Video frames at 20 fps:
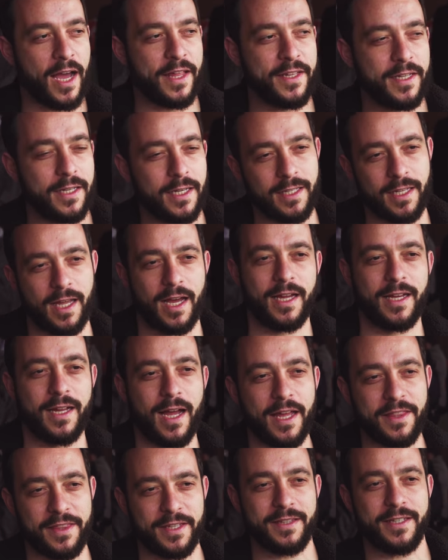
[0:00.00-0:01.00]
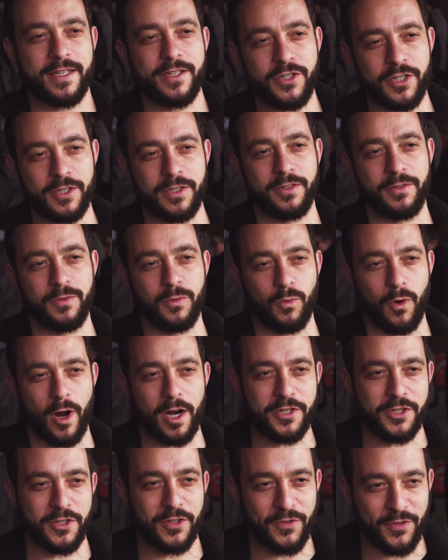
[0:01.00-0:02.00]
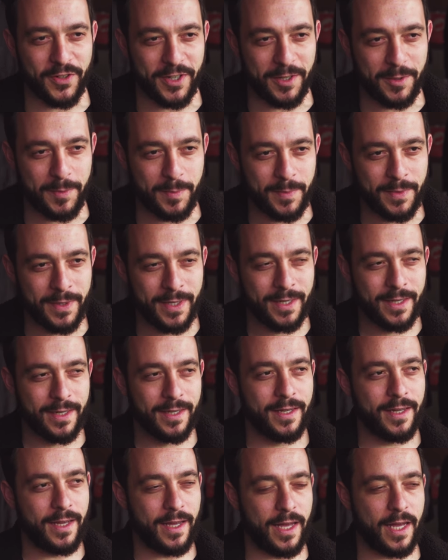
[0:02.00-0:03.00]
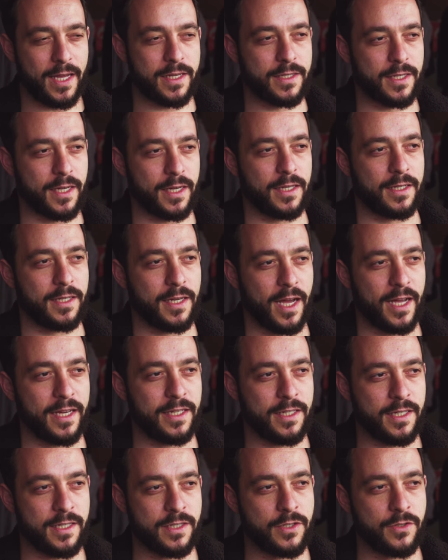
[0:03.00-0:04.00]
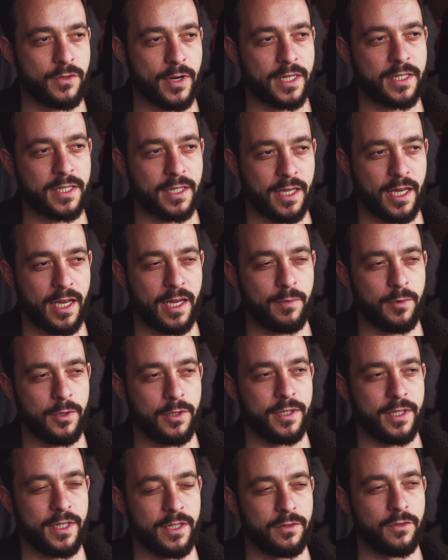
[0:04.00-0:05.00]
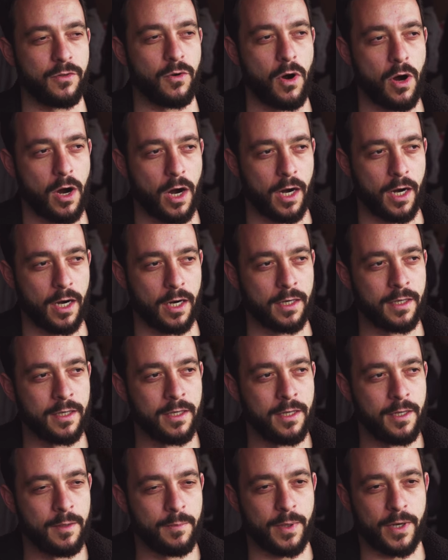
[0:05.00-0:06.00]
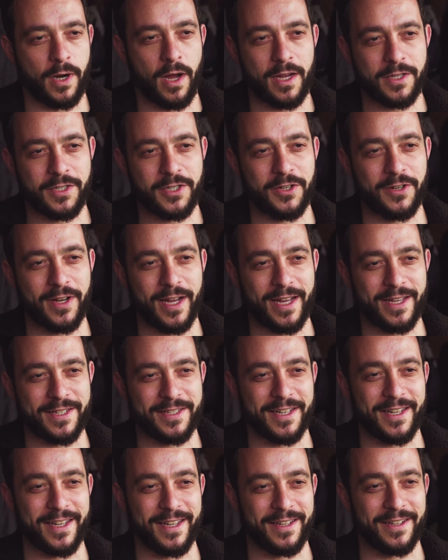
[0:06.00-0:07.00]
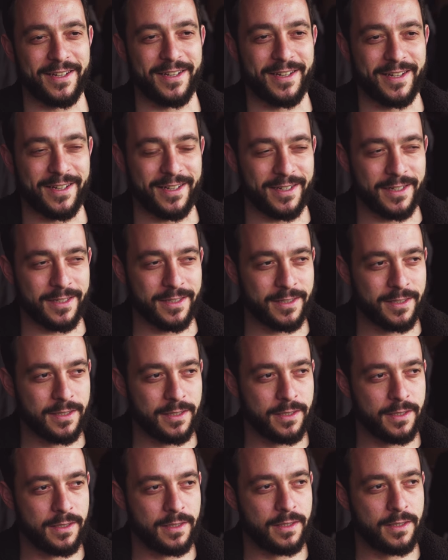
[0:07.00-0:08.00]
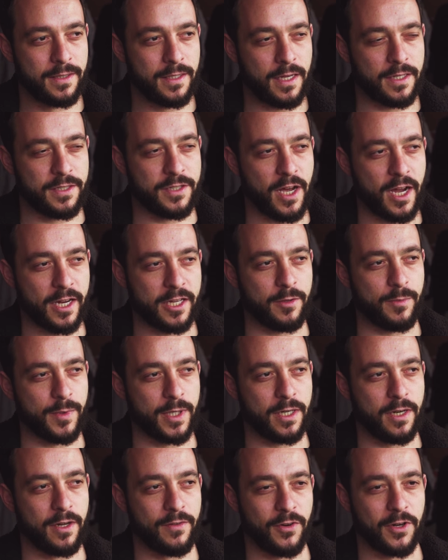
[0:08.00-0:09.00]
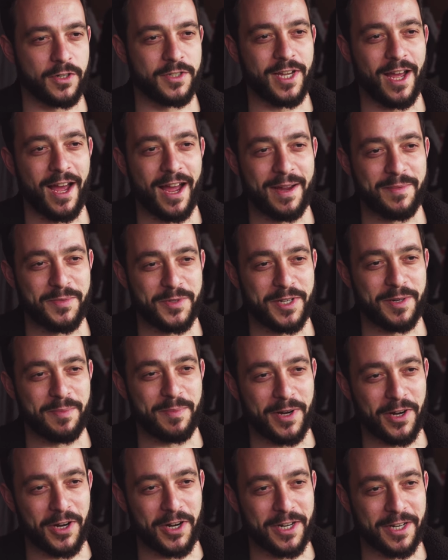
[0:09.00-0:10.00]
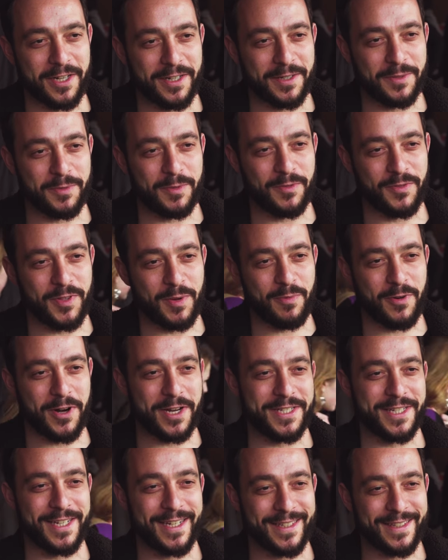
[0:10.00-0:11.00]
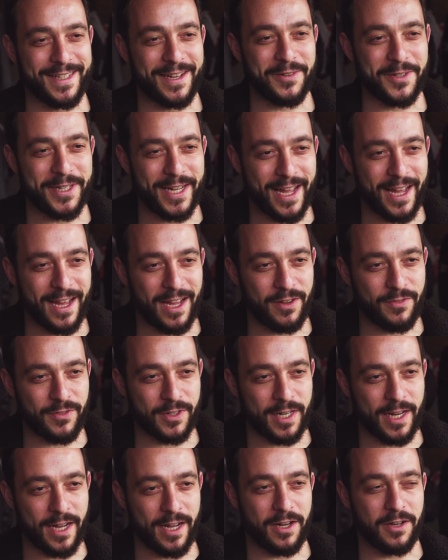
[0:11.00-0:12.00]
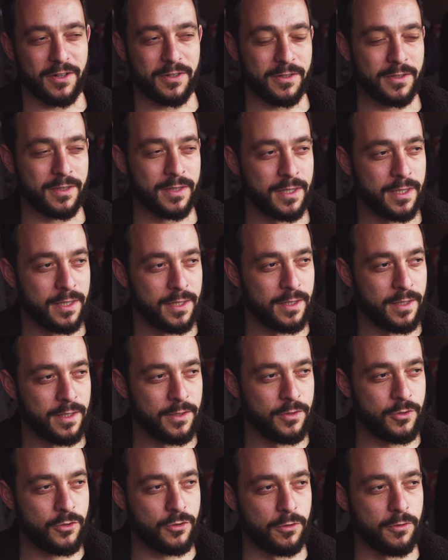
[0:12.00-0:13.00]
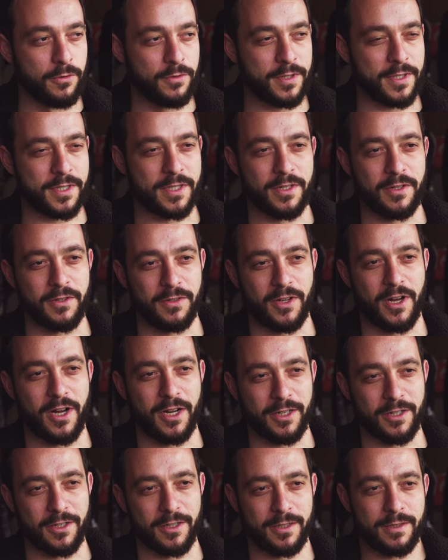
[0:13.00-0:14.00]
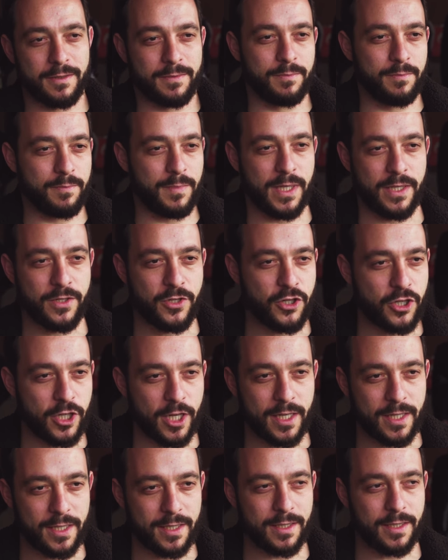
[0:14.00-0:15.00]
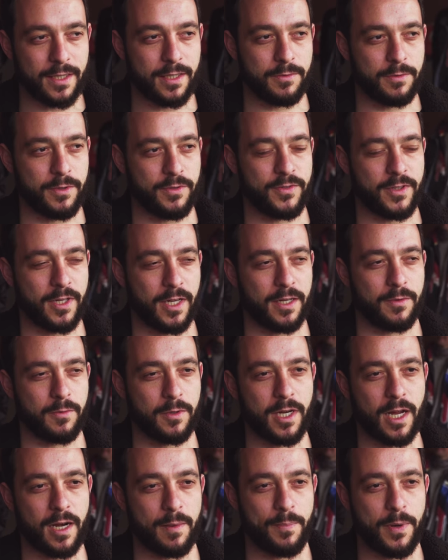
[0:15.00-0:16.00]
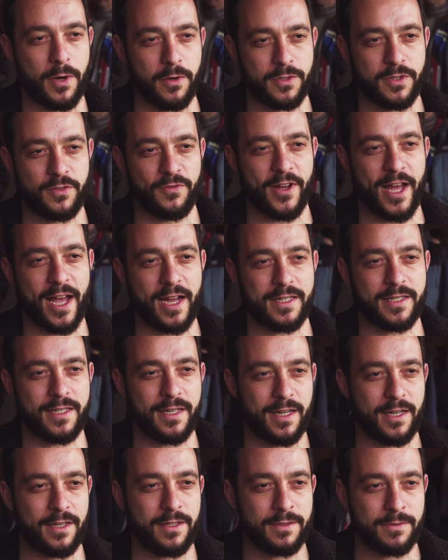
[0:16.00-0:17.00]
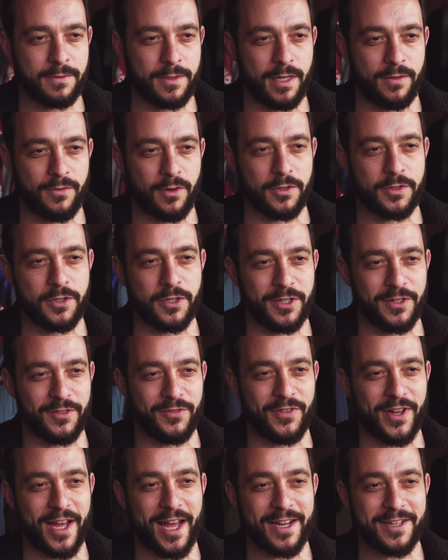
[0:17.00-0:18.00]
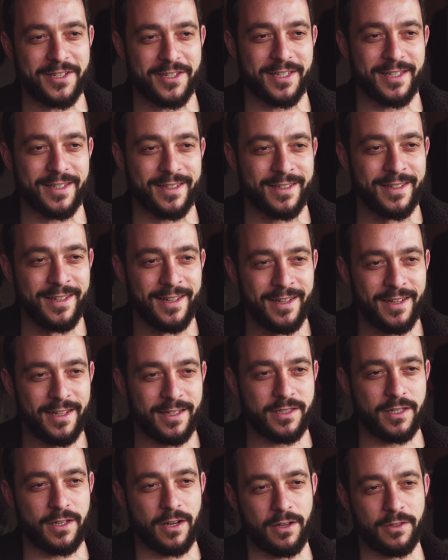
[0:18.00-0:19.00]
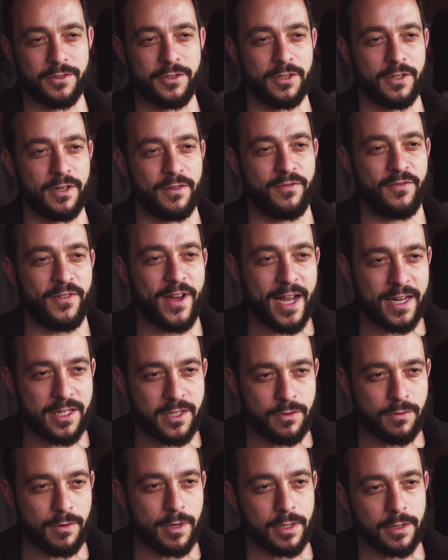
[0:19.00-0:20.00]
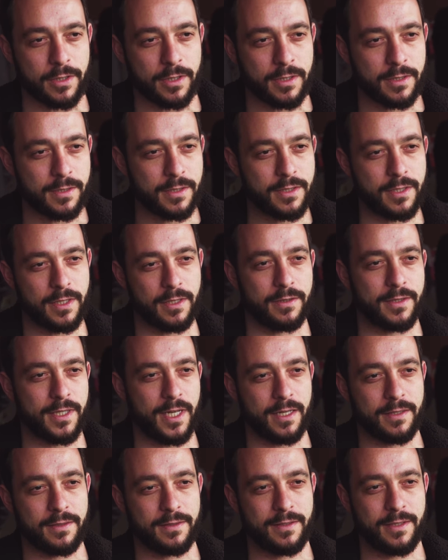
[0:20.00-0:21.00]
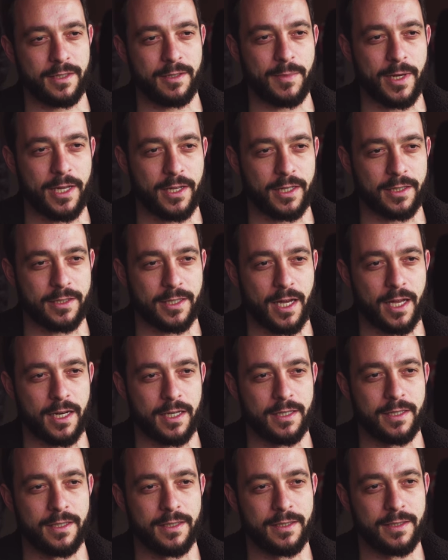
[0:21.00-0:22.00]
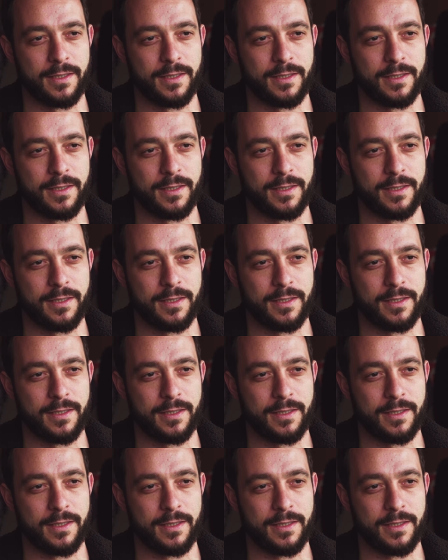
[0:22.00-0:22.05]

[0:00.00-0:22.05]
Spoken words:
I think they should watch the film as a 90s direct-to-cable neo-noir, but also as a document of our times in America with the president that we have and how truth is no longer means shit. You know, we're kind of post-facts now. We have alternative facts, and it's an alternative facts thriller. So, yeah, think about it like that.